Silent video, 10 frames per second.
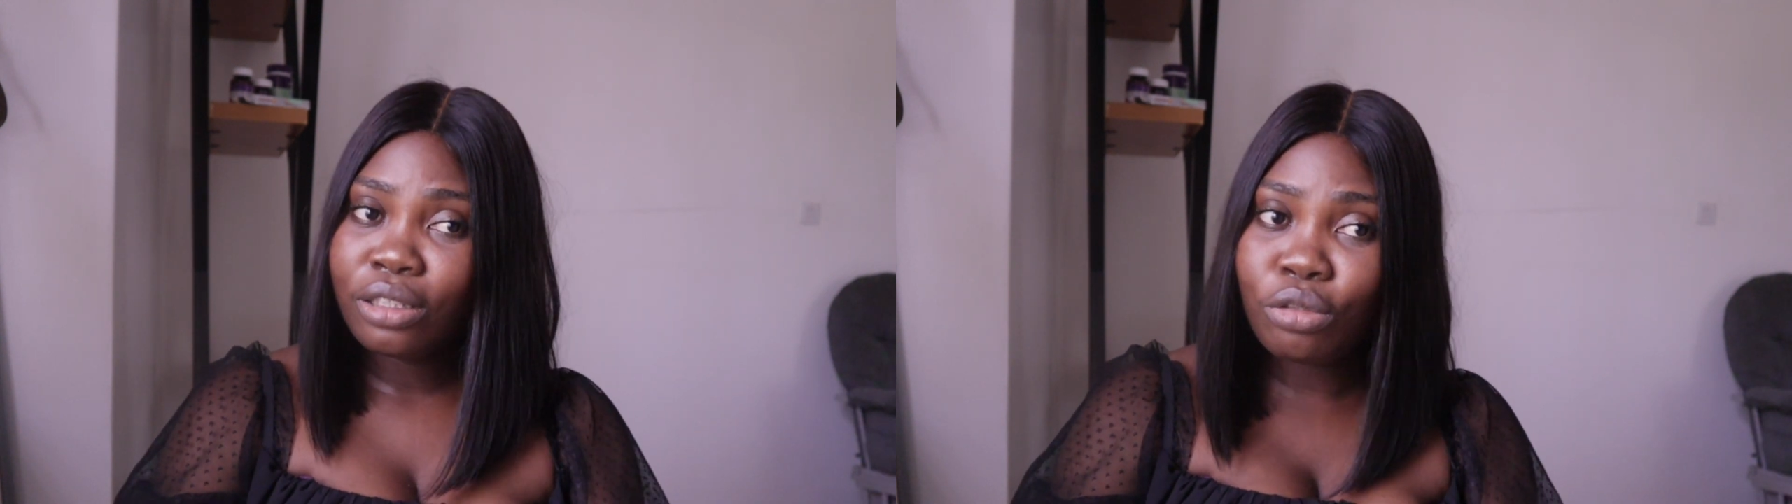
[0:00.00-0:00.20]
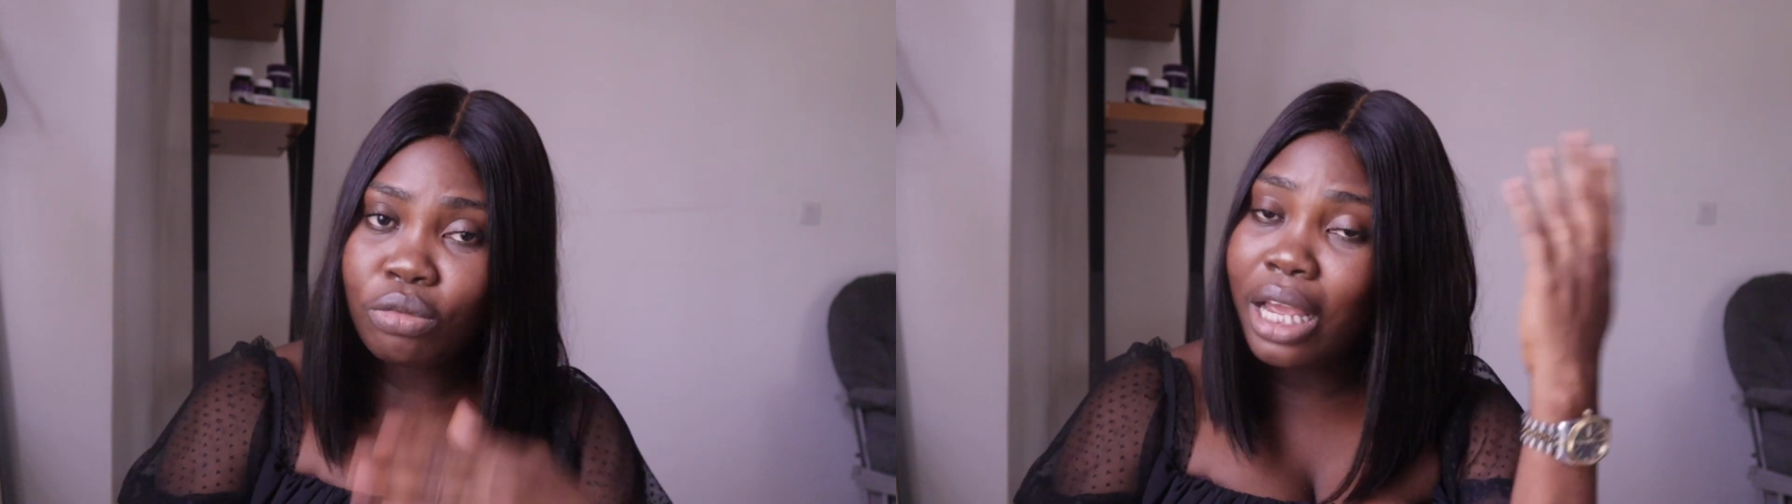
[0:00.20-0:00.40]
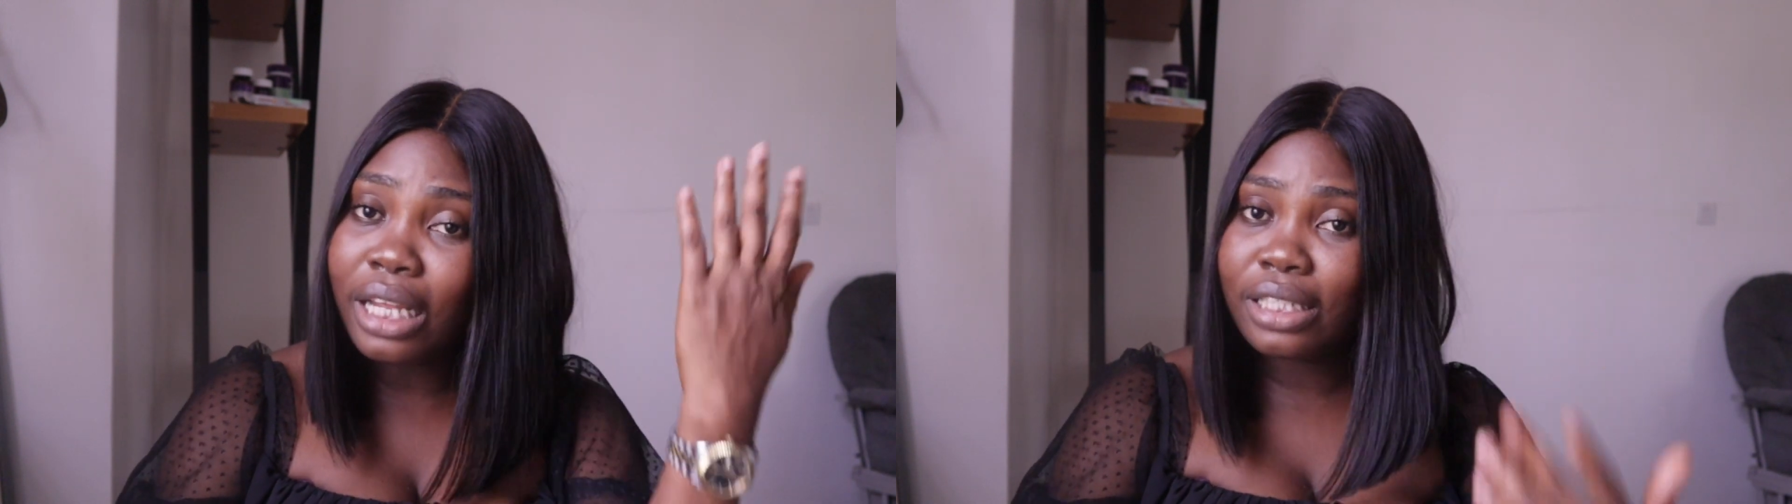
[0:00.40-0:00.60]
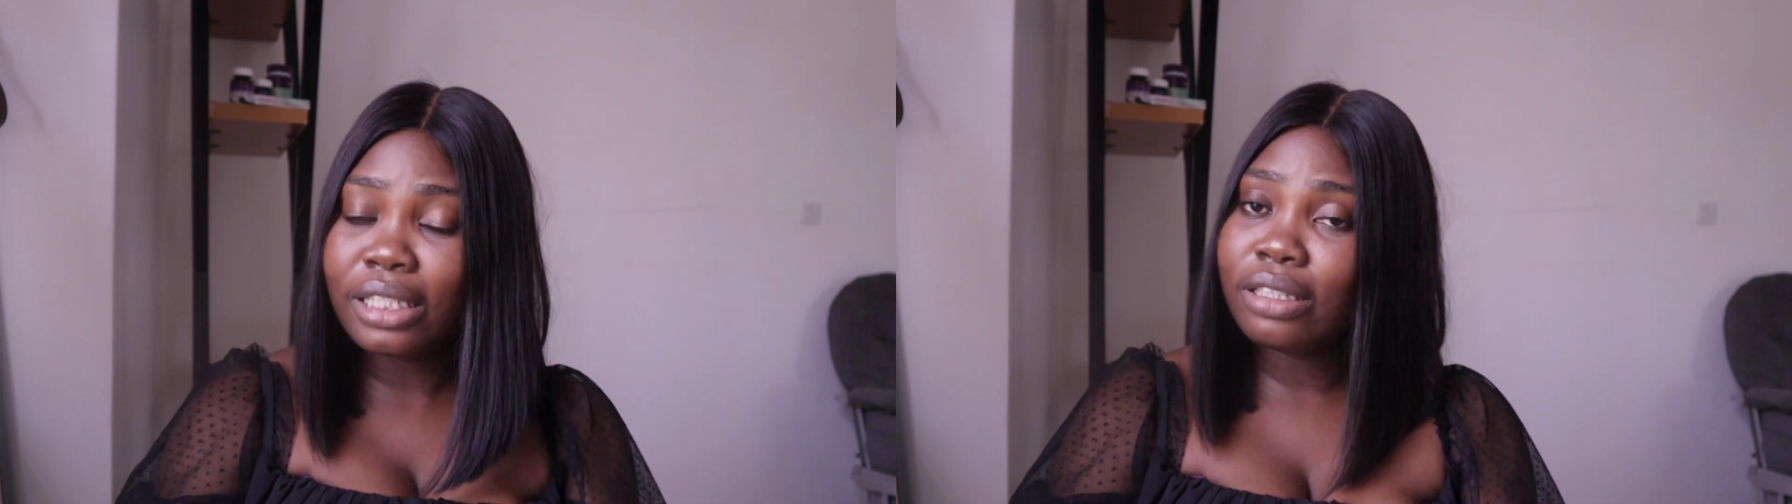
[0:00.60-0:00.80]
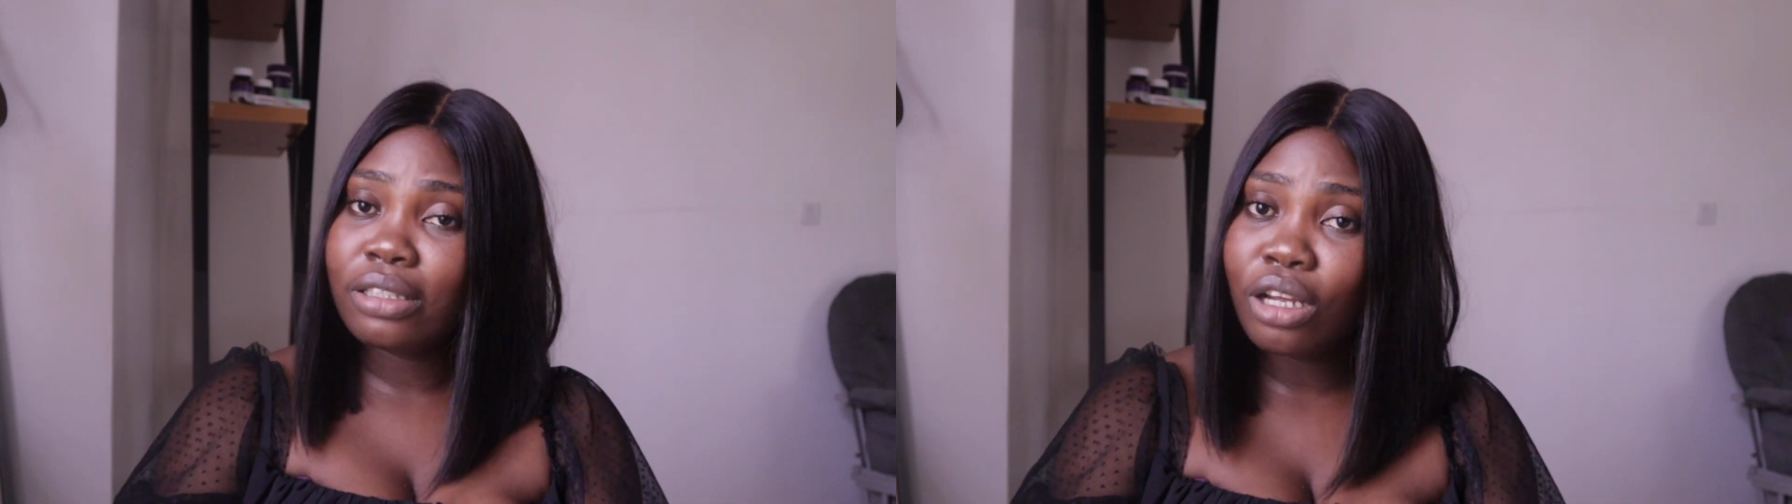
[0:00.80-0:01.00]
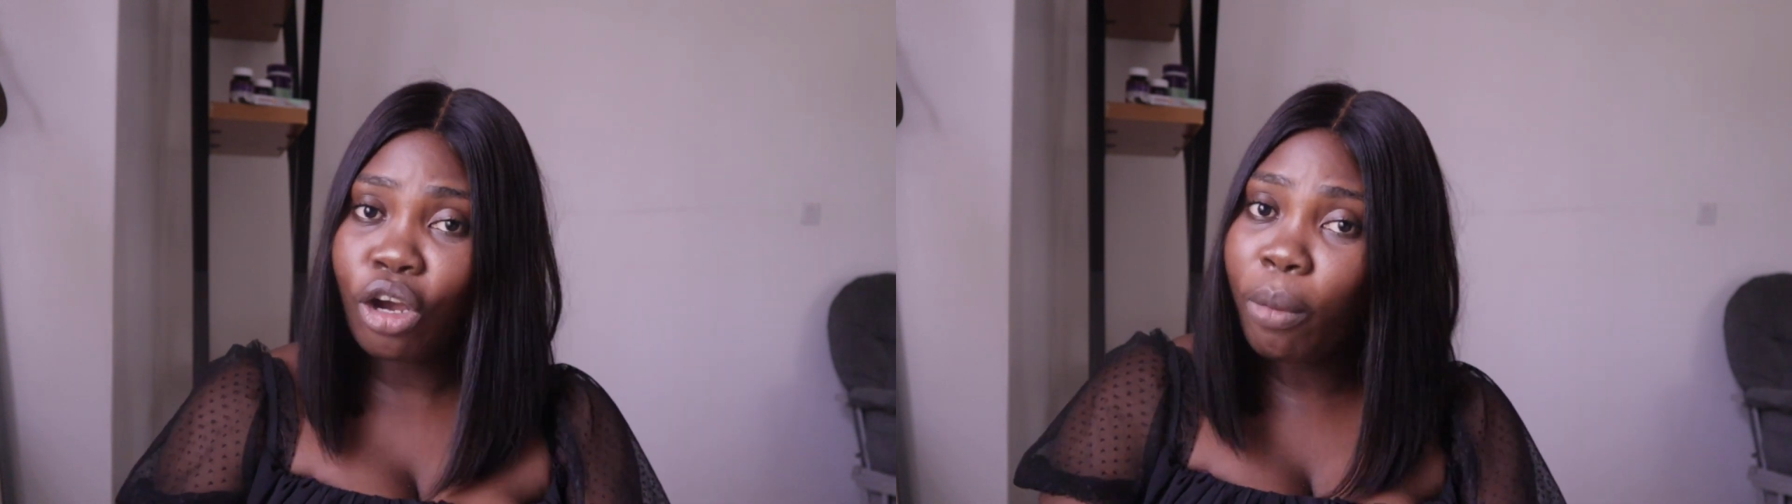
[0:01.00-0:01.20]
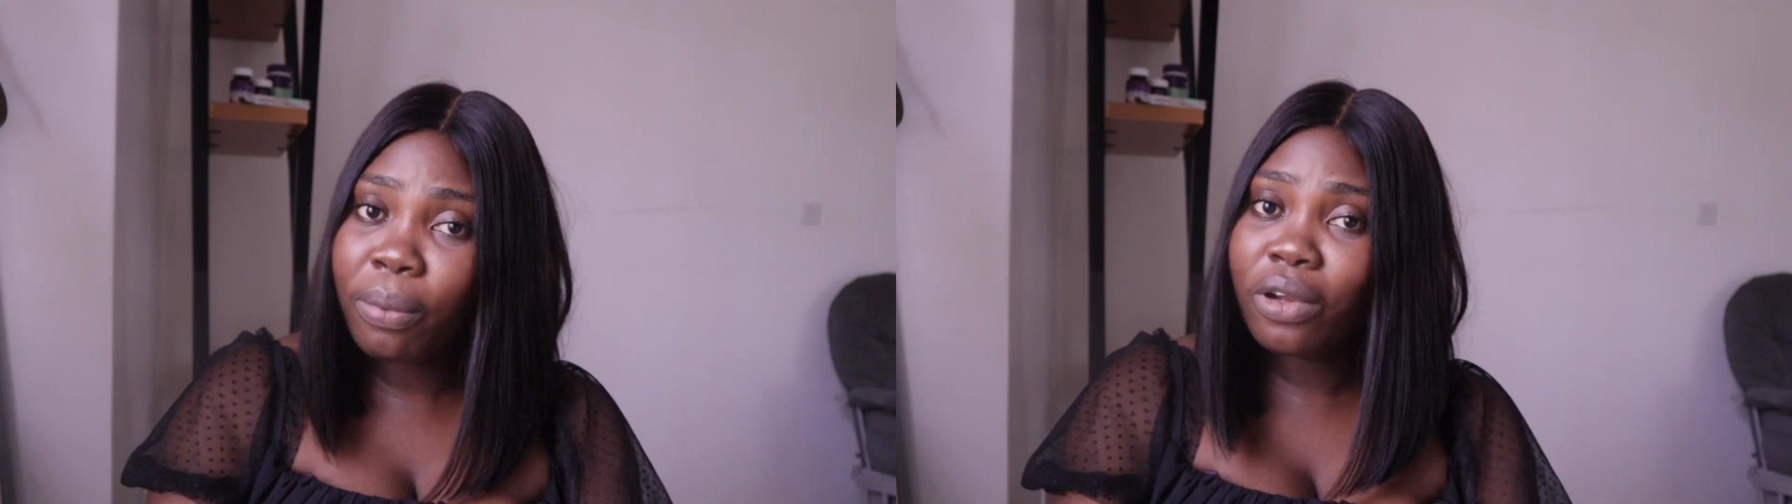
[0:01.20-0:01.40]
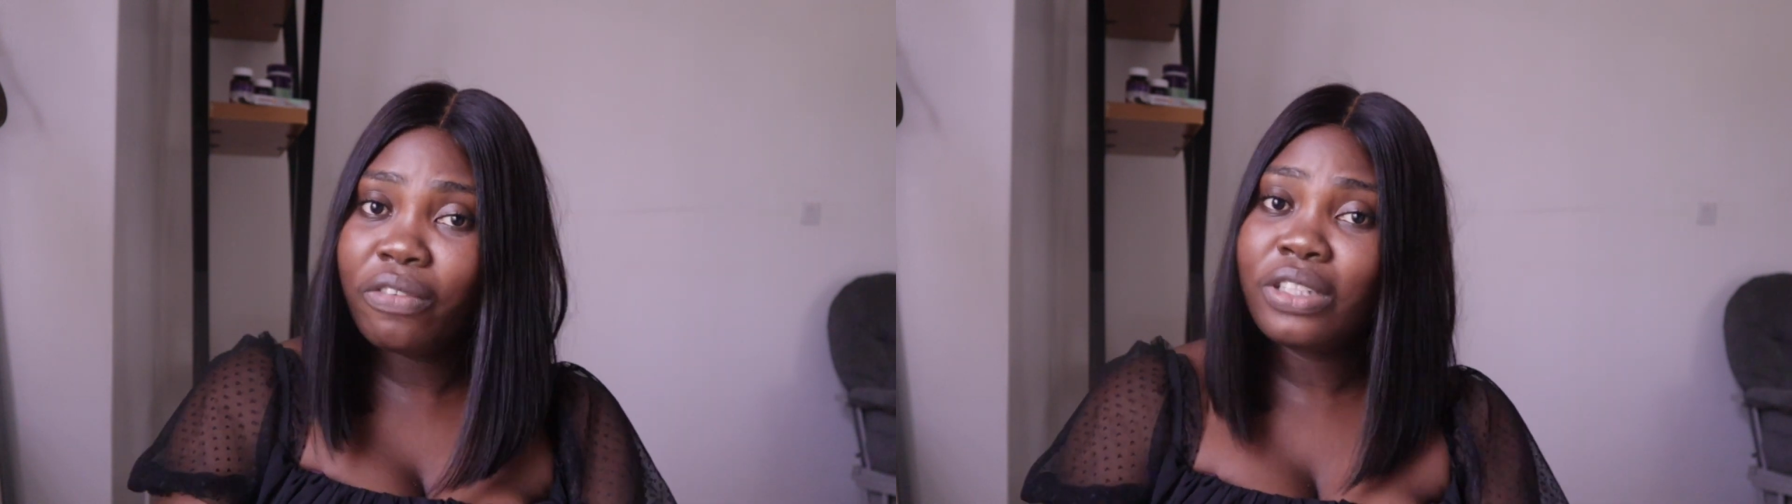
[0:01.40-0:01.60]
218 a
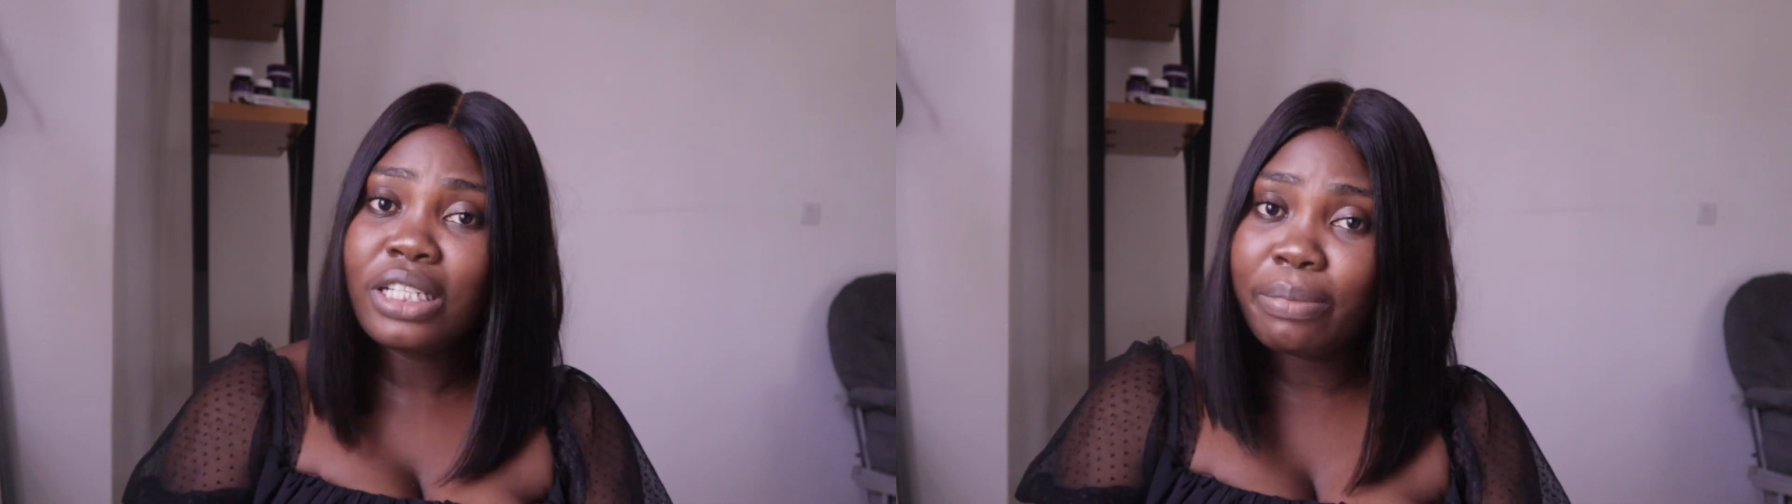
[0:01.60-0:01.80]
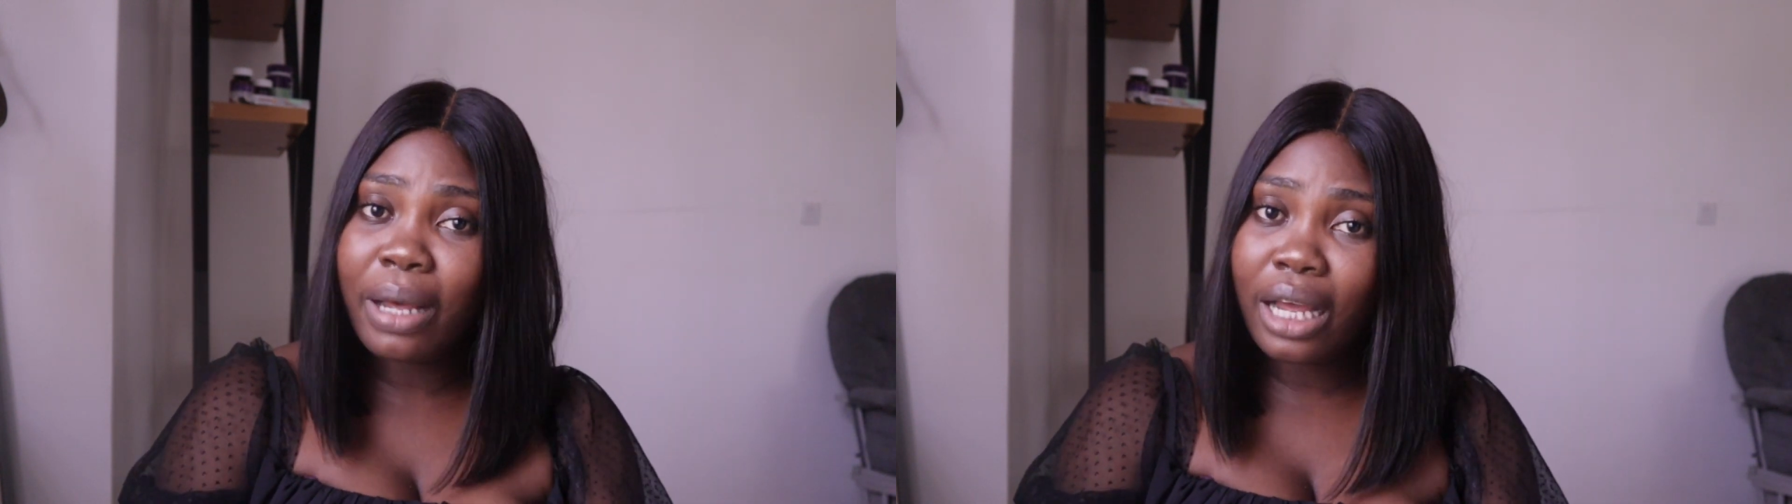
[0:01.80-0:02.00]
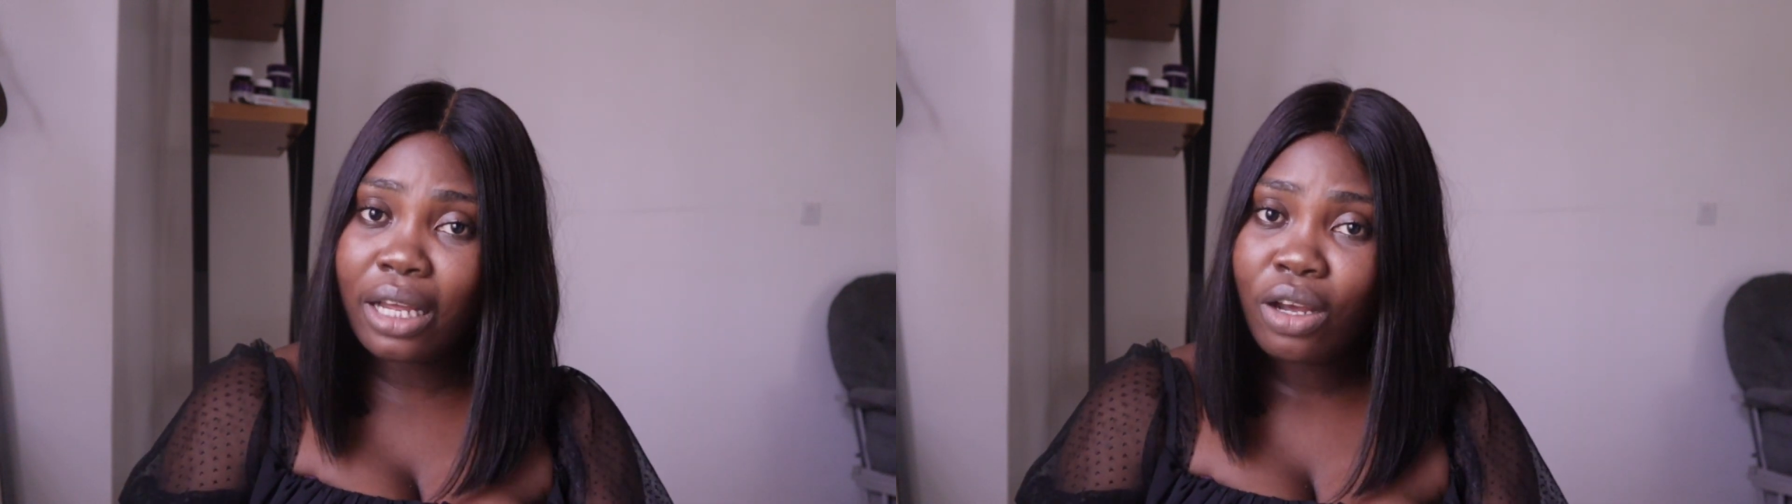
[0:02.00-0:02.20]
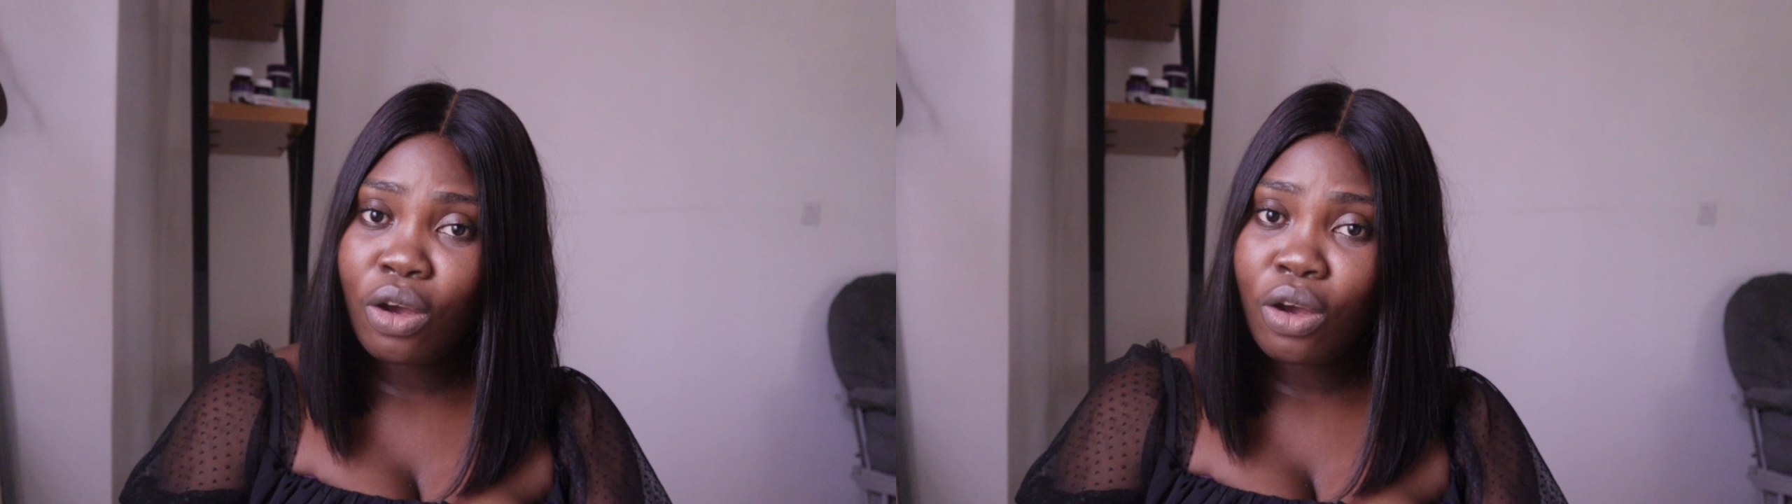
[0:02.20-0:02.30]
couple of years back.